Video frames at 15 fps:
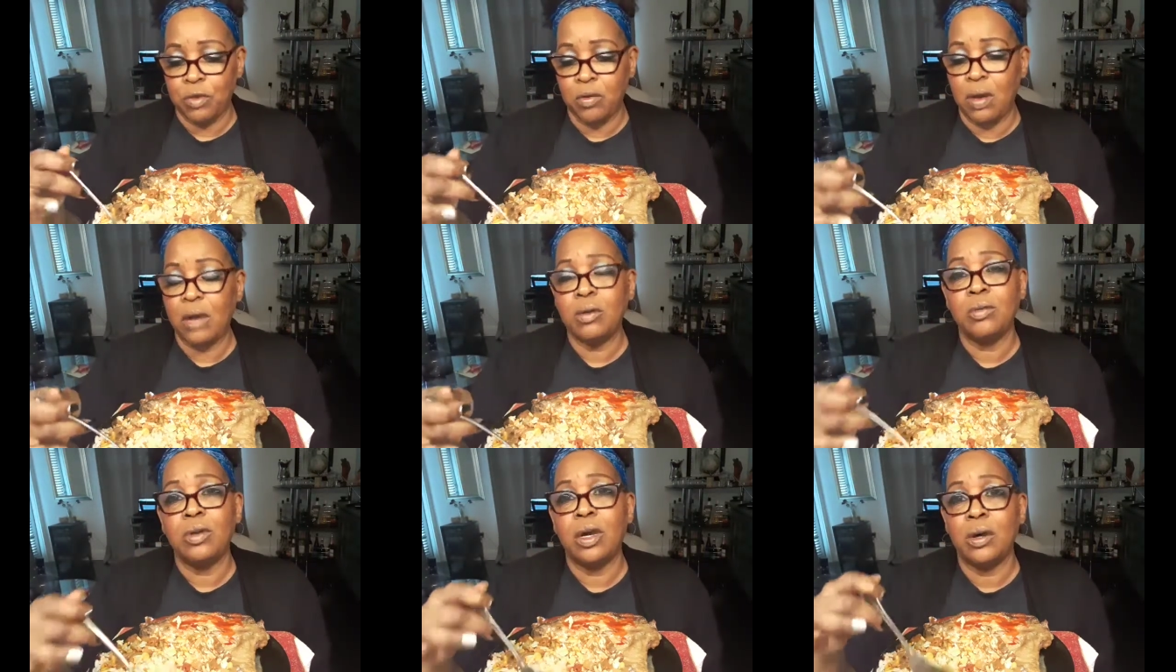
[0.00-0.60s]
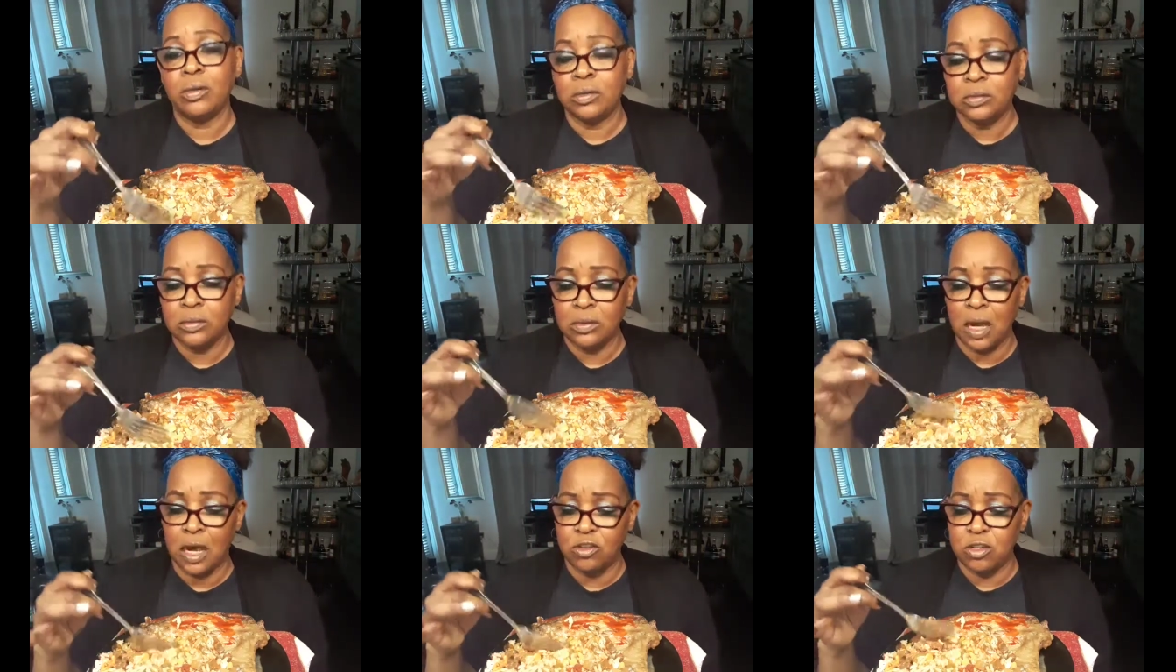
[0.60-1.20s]
I don't know.
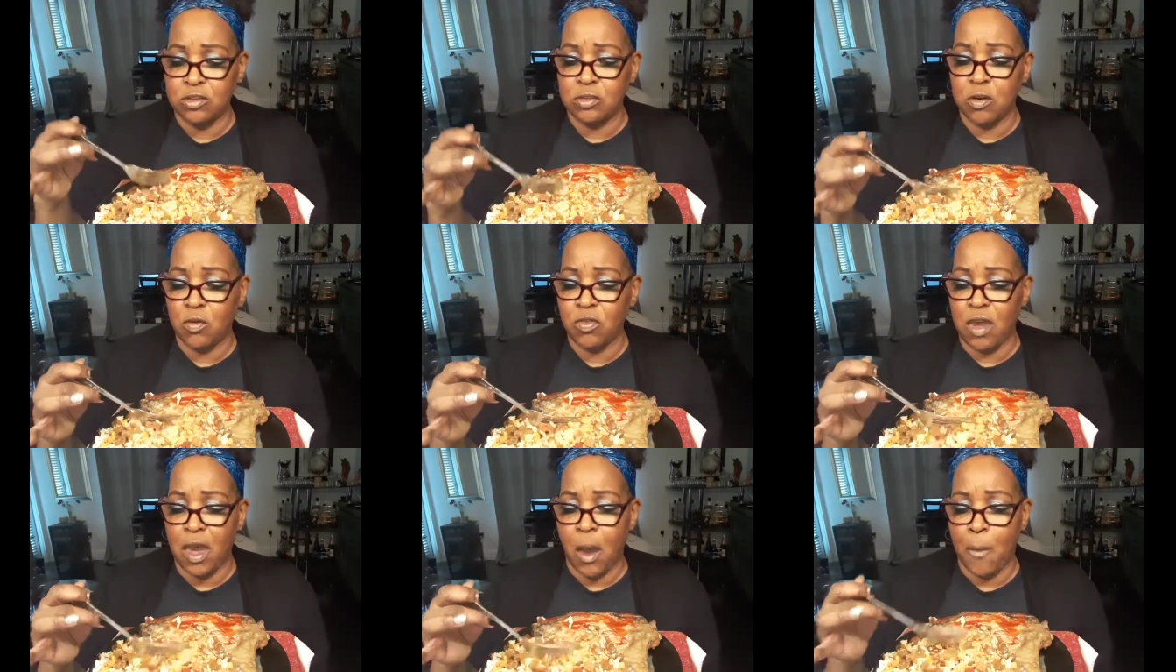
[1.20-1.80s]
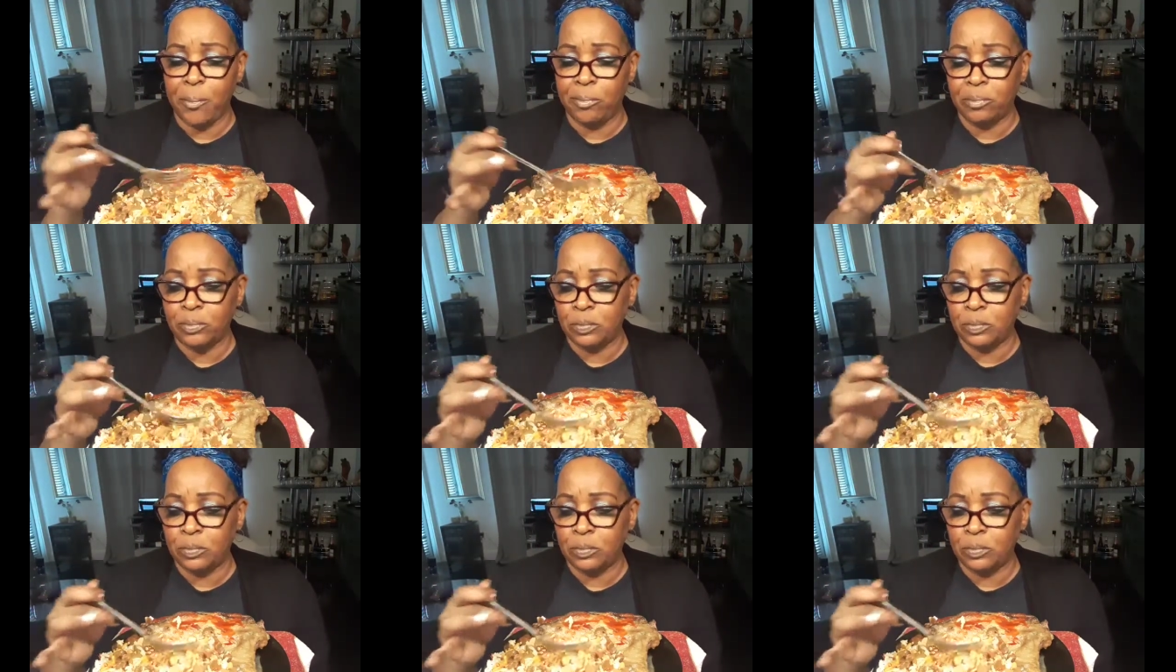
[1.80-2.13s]
I just know that